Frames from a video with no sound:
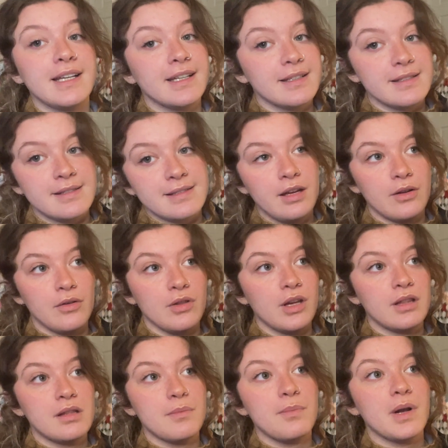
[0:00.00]
is, you know,
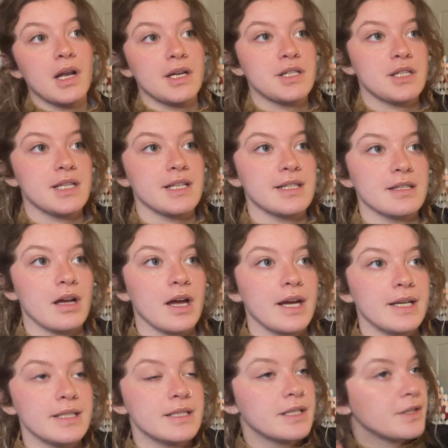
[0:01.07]
like the plushy
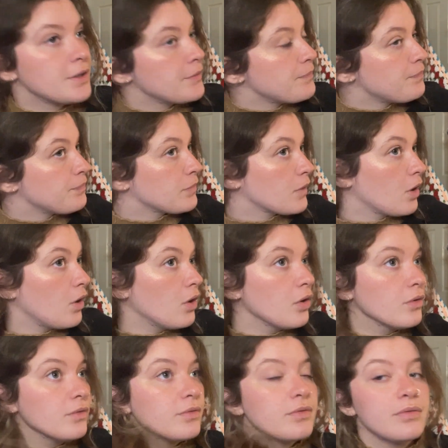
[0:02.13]
side
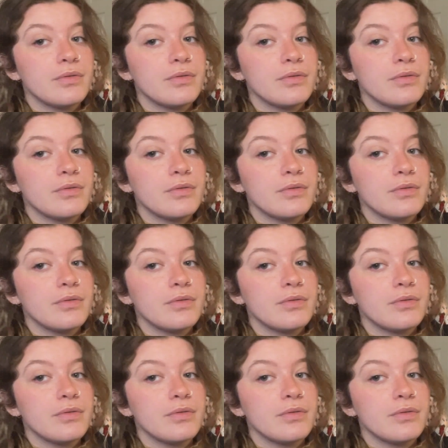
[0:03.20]
of